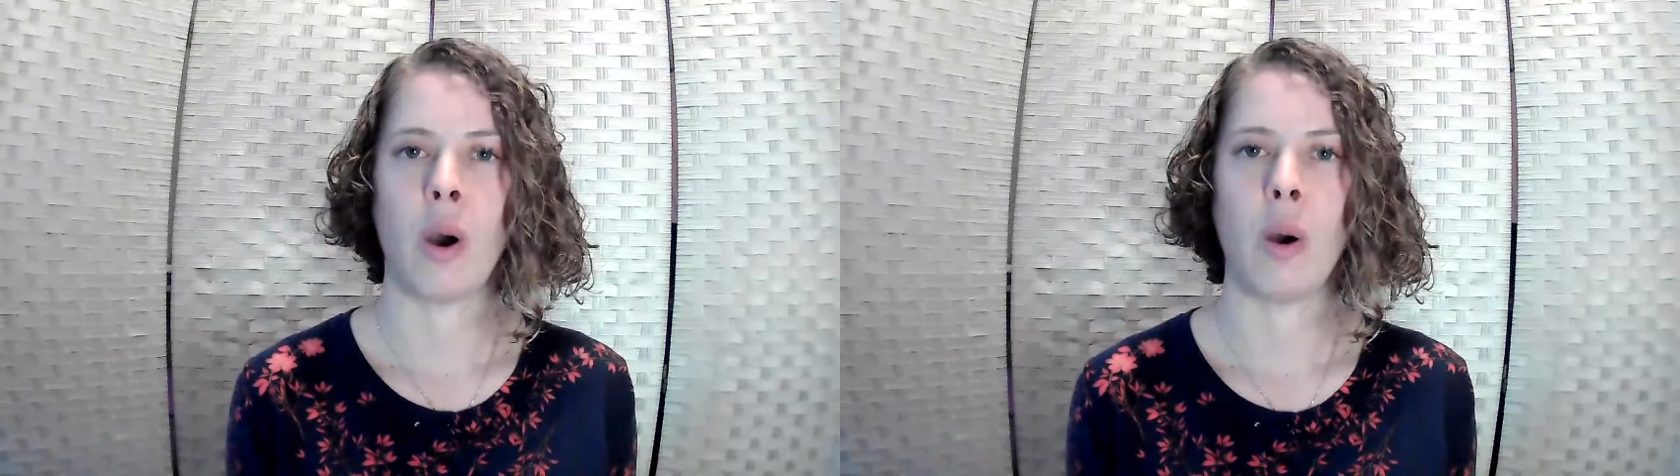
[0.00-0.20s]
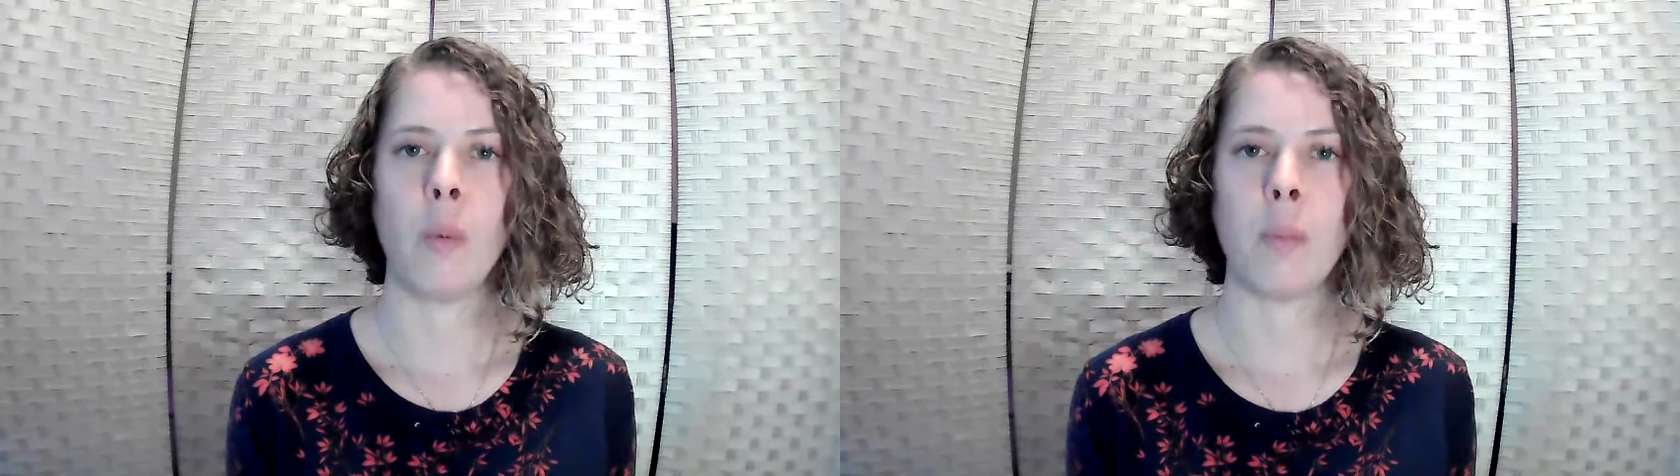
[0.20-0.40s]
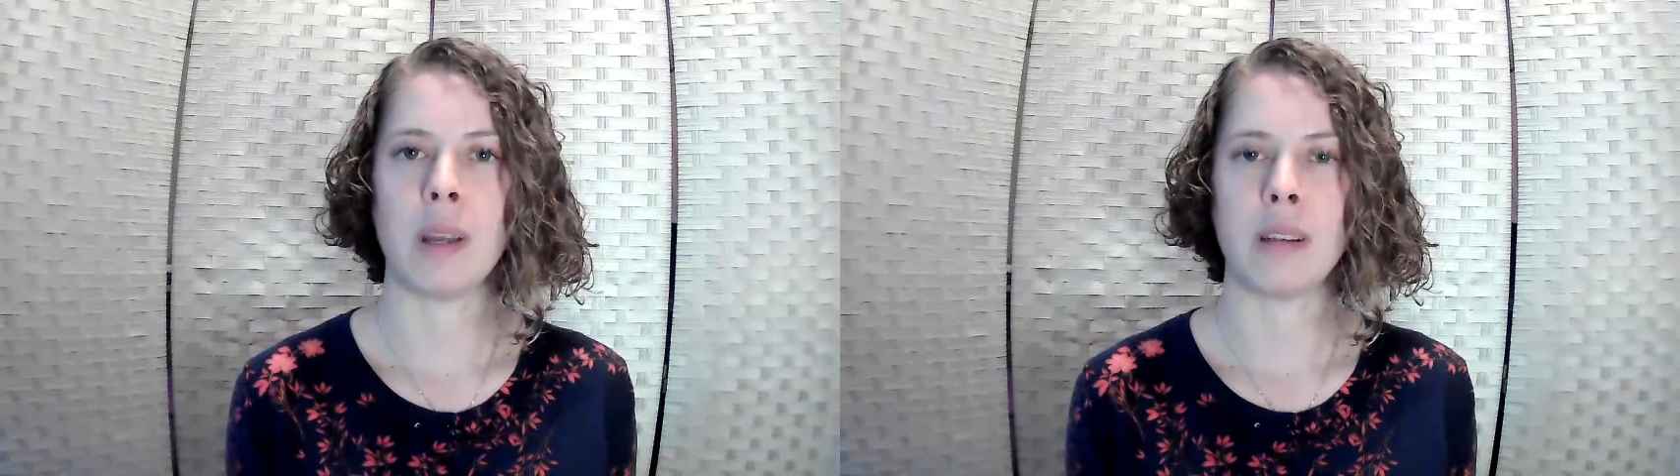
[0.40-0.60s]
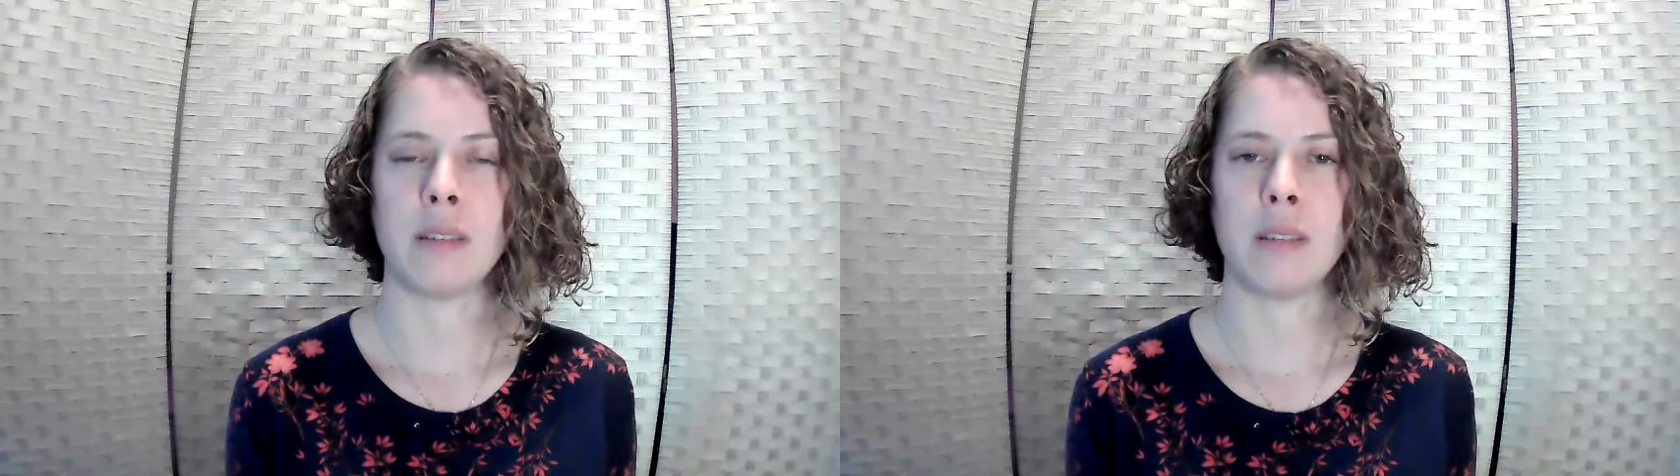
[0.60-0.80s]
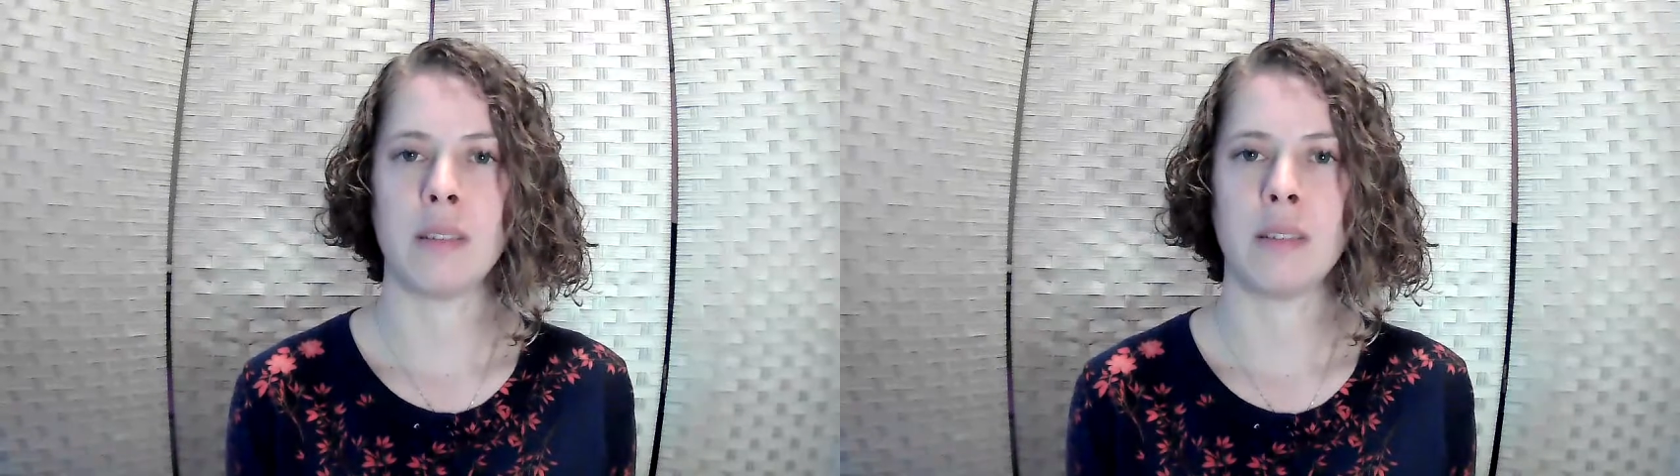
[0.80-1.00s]

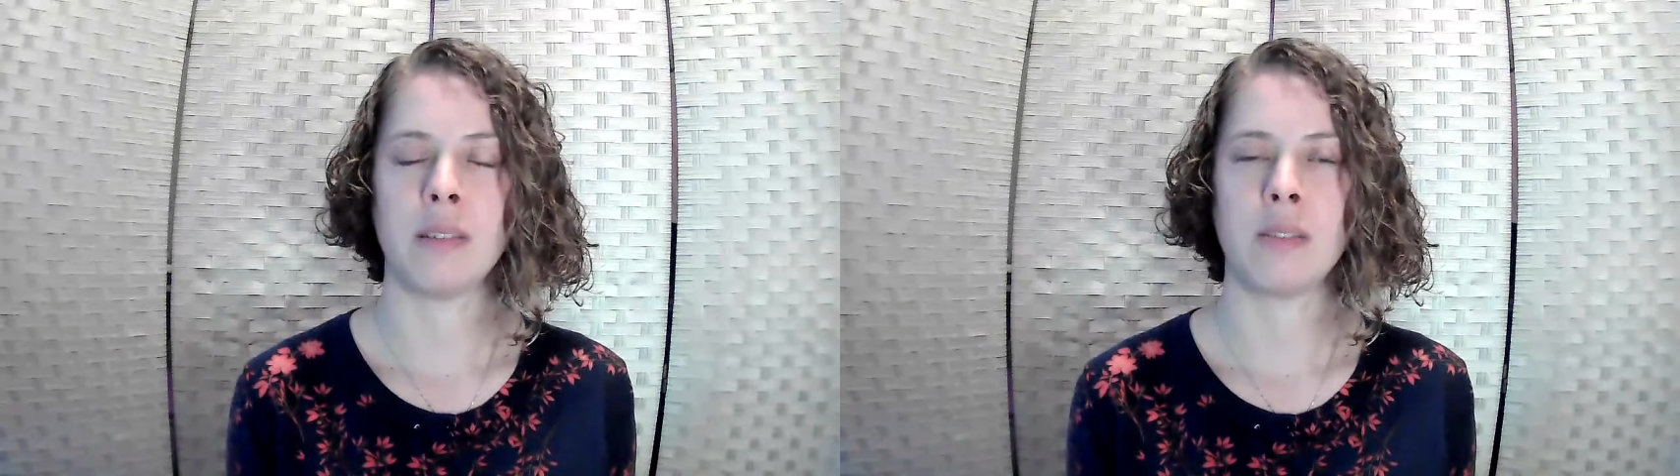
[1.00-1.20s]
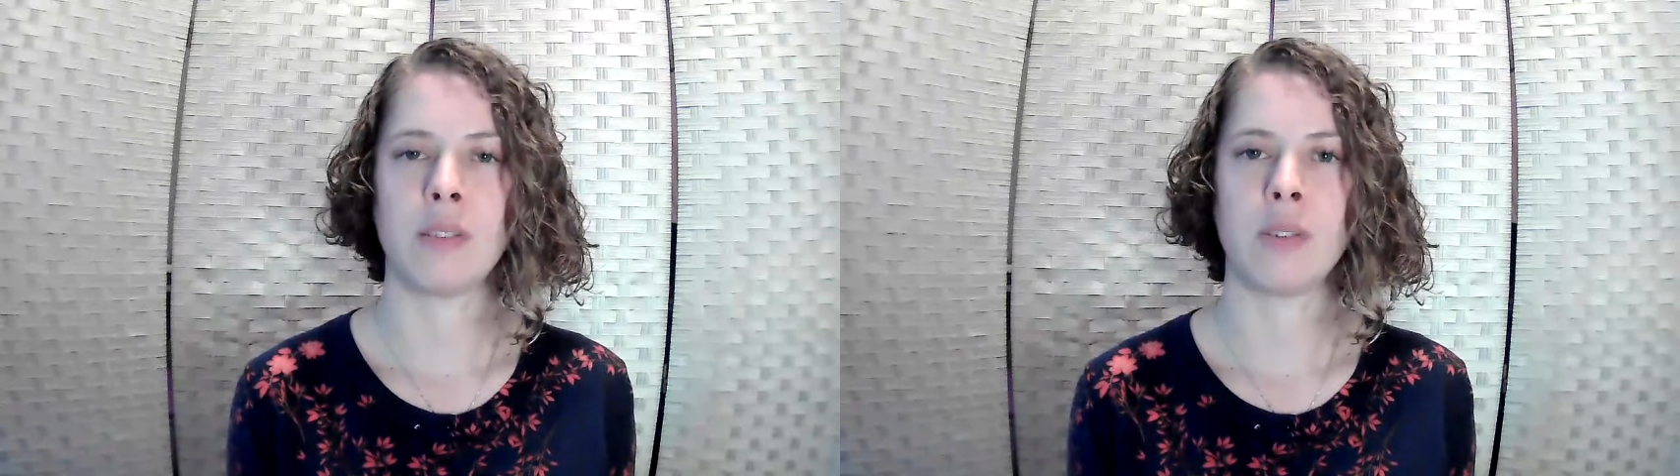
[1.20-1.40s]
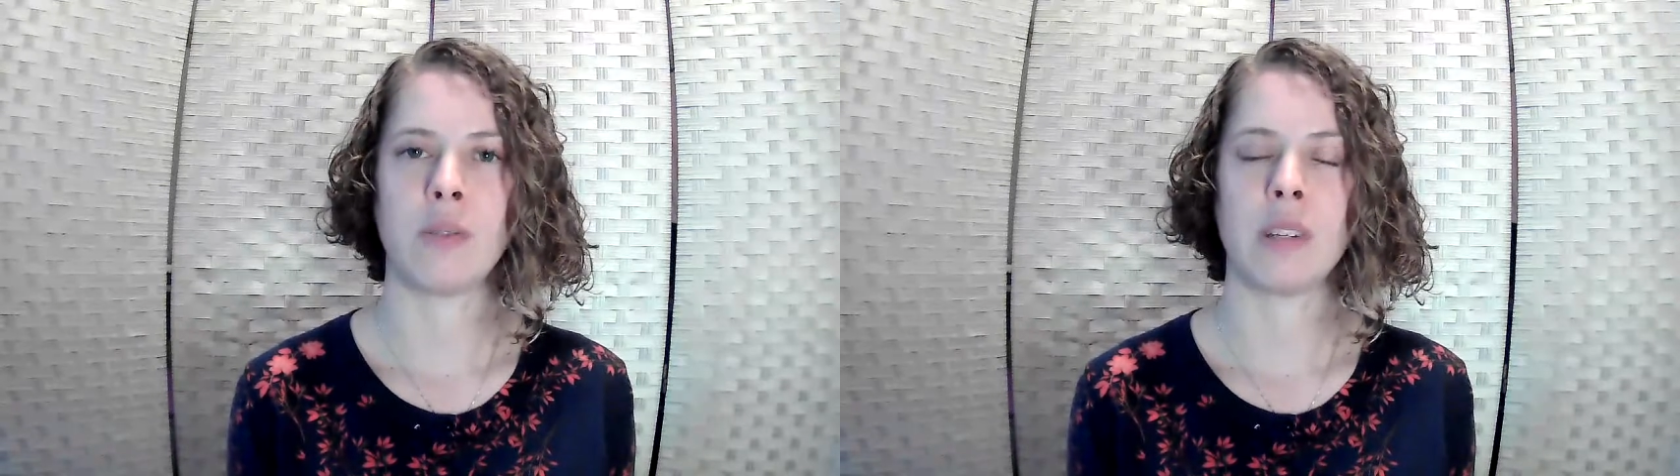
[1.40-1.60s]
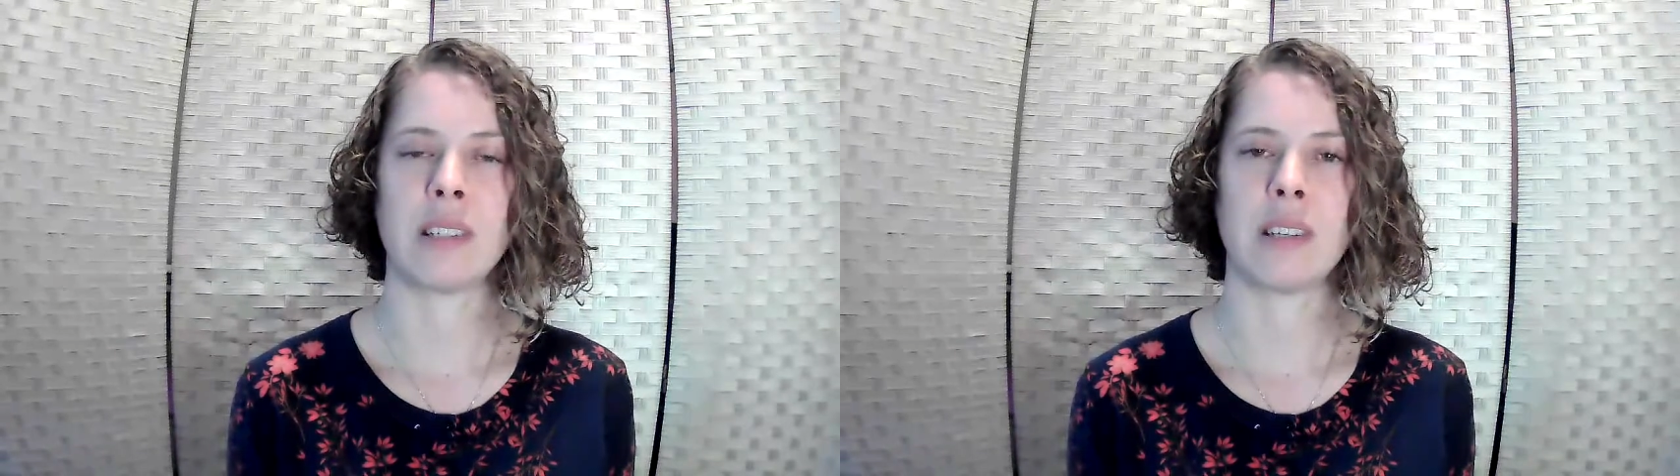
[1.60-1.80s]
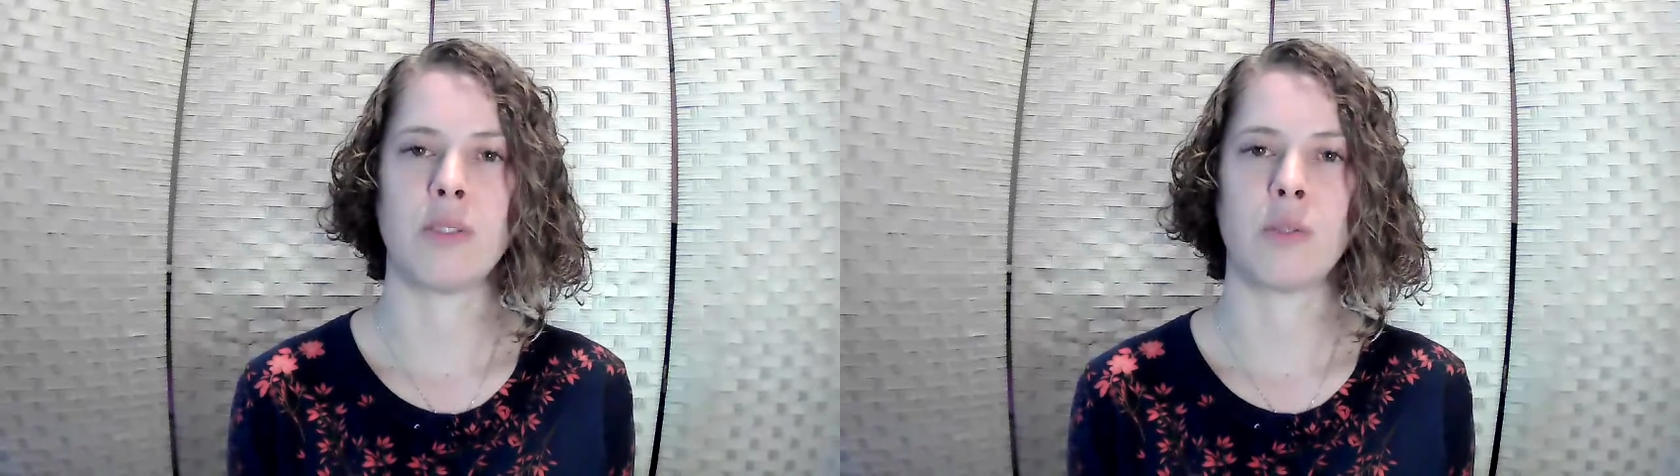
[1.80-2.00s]
open to the
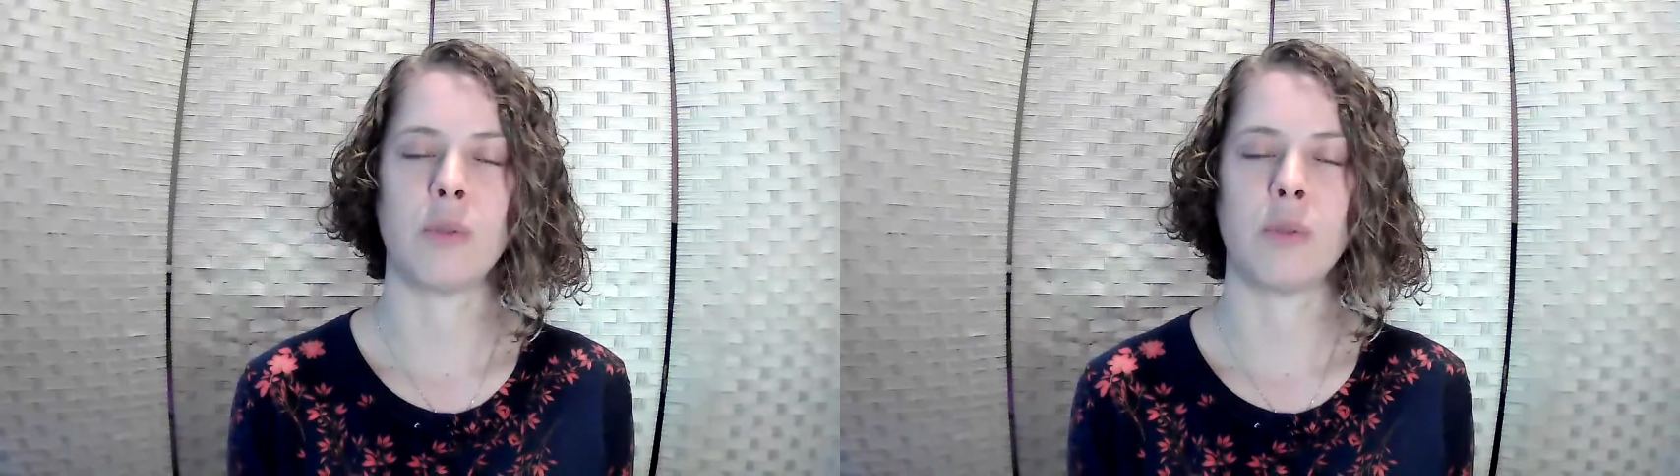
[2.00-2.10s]
essential